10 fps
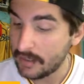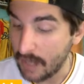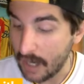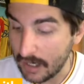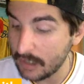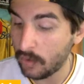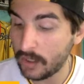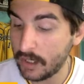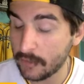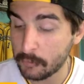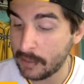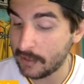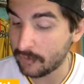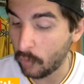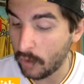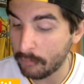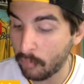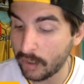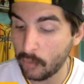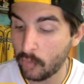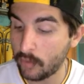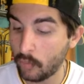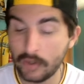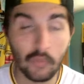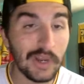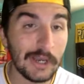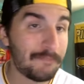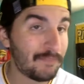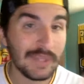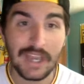91 innings pitched, a 1.11 whip,